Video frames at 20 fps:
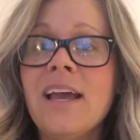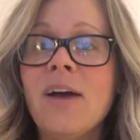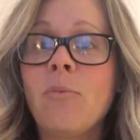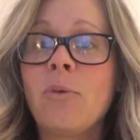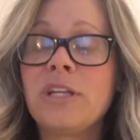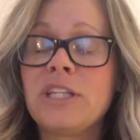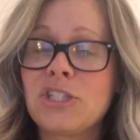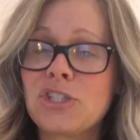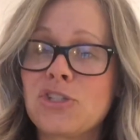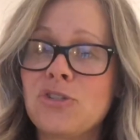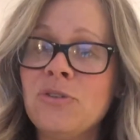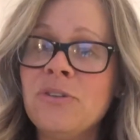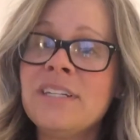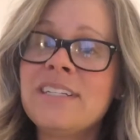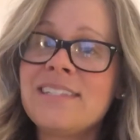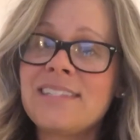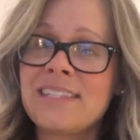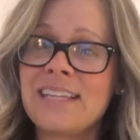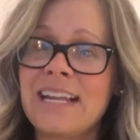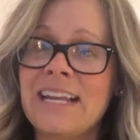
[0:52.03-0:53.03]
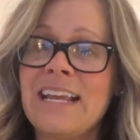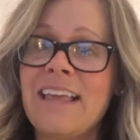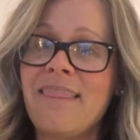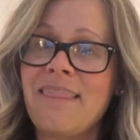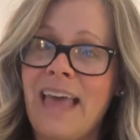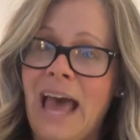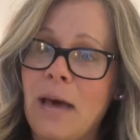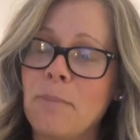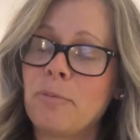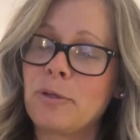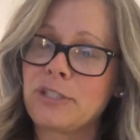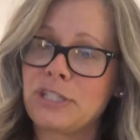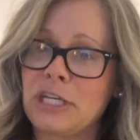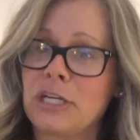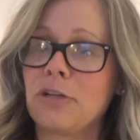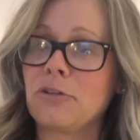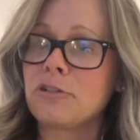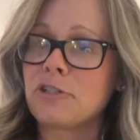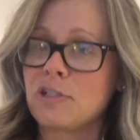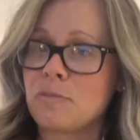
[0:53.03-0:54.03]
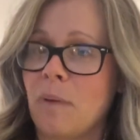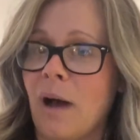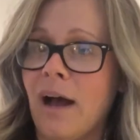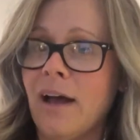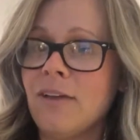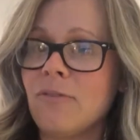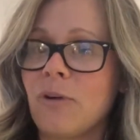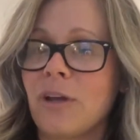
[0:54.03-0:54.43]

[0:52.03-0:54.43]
When the student is sitting in that particular spot,